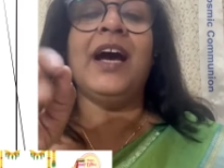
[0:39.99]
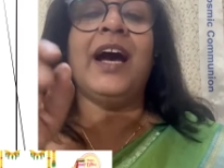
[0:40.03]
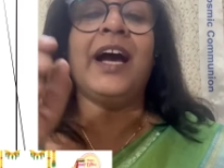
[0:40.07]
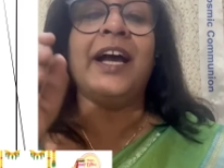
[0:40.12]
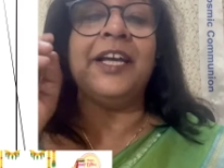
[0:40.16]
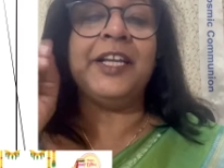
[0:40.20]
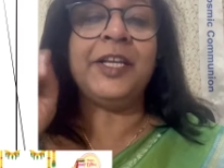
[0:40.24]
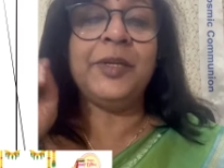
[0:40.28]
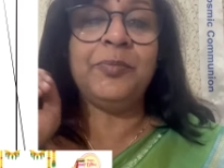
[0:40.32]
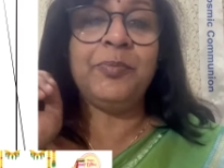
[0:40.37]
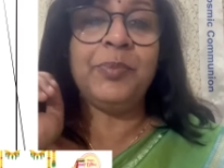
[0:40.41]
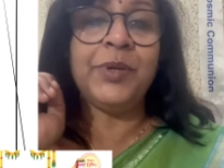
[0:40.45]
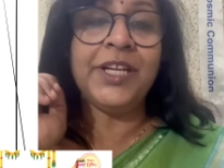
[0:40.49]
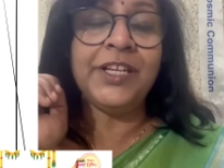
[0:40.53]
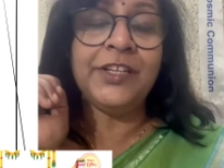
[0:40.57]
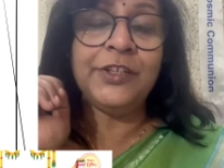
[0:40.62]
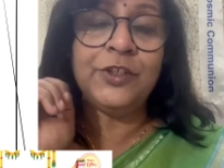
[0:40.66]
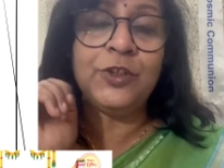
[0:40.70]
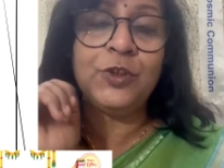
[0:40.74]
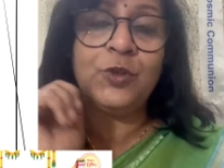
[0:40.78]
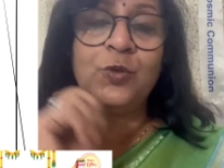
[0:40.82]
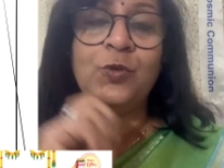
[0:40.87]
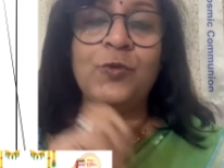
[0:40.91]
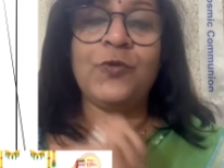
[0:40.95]
I
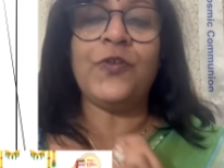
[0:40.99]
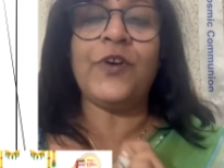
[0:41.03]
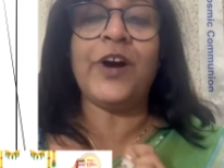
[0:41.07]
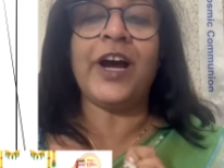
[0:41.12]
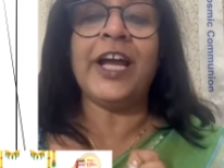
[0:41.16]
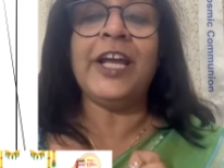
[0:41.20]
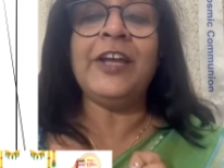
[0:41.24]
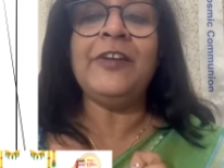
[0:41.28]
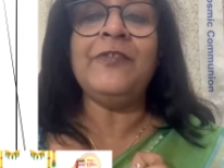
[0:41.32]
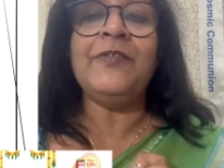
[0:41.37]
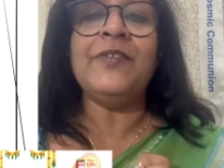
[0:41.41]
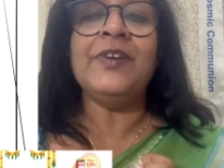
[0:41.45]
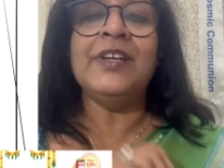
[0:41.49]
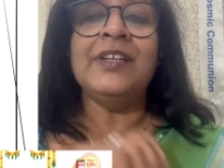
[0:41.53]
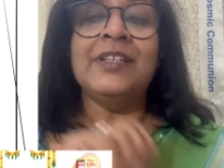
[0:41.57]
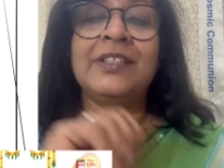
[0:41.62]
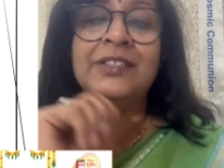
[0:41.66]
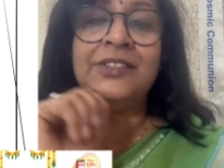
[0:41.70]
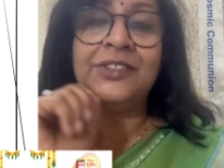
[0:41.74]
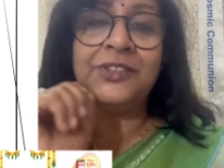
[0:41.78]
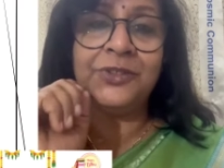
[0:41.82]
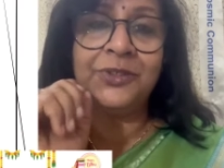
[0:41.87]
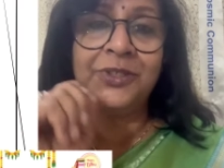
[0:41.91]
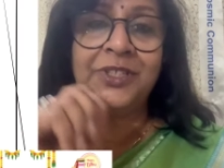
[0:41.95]
repeat
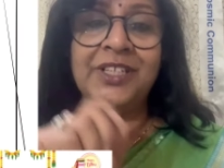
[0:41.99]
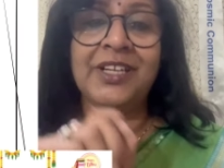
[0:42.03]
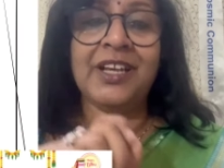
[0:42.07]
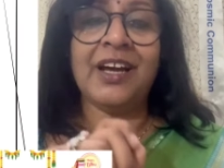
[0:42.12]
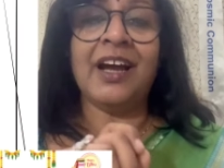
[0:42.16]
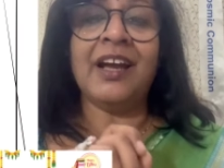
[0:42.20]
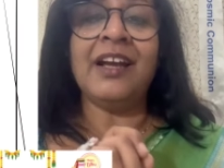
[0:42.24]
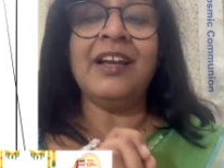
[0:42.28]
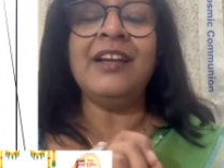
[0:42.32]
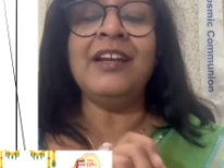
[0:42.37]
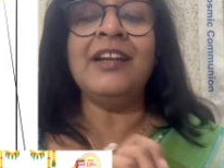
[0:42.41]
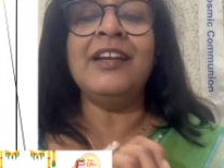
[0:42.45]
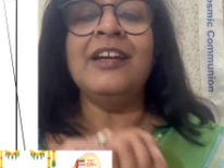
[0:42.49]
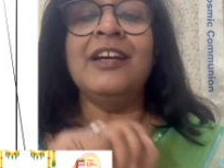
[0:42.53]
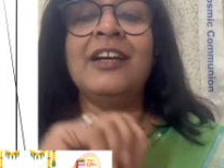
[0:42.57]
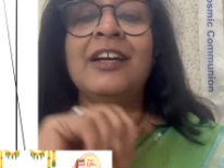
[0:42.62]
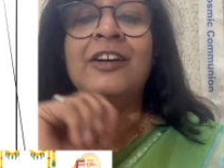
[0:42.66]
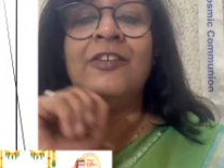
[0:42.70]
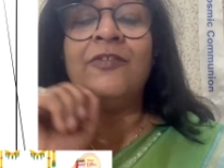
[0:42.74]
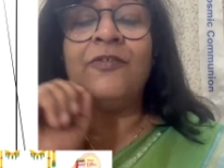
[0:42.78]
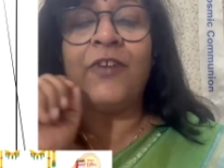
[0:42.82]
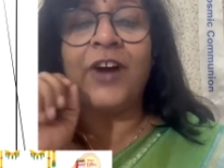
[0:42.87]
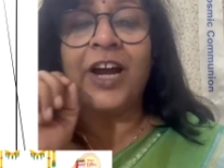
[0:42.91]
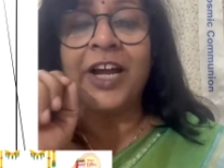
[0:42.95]

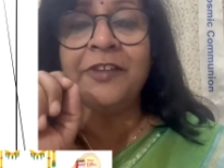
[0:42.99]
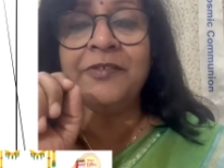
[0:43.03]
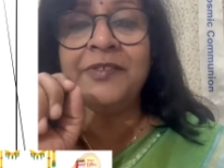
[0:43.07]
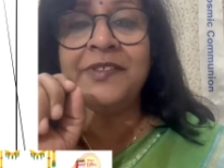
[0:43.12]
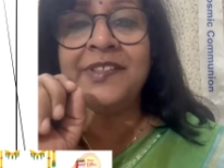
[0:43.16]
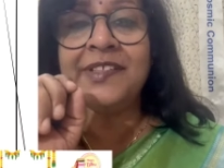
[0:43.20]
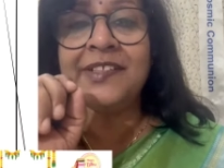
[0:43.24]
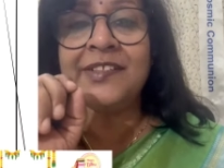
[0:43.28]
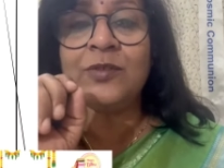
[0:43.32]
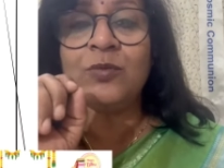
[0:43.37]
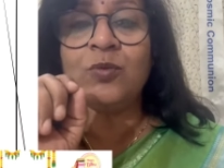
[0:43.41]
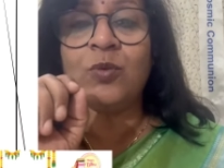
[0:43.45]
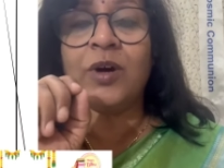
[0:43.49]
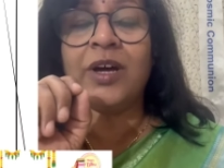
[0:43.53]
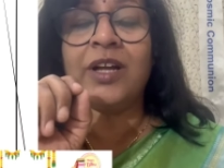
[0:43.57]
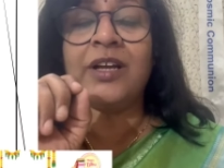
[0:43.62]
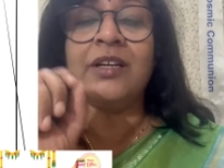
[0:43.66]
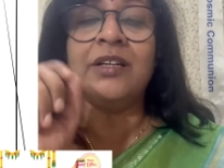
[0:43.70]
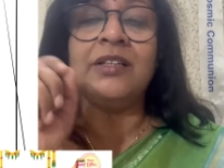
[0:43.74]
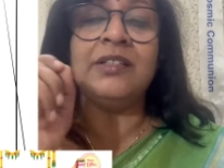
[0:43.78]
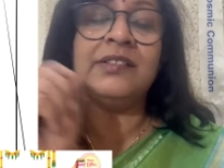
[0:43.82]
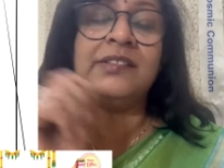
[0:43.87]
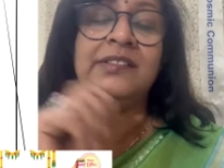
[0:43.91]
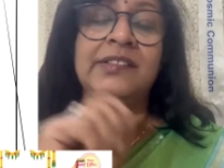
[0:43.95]

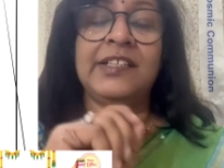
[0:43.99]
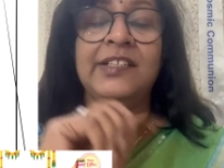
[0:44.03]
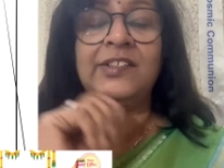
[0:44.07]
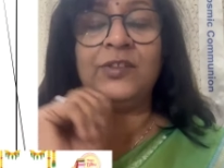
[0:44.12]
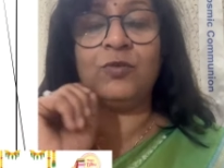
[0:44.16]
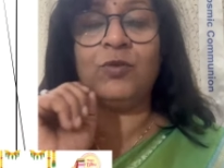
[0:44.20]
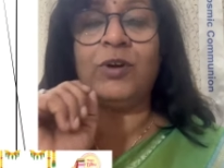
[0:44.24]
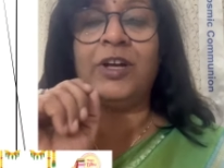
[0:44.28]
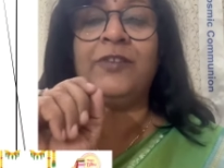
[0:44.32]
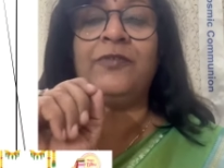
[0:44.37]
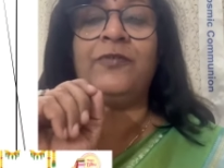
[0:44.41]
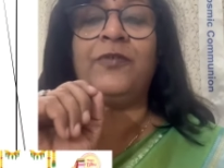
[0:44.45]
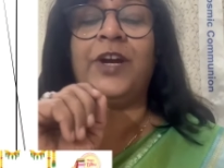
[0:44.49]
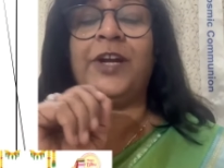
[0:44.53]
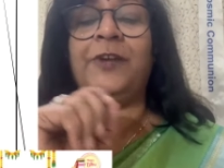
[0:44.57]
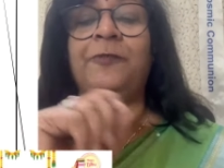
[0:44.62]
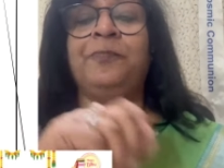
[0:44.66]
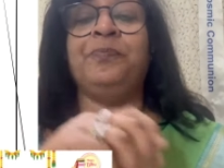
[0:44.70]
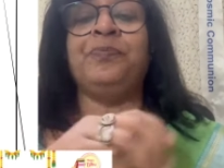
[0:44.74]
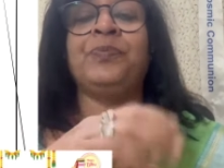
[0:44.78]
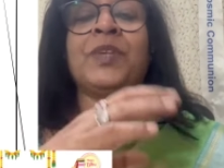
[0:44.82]
25395616115.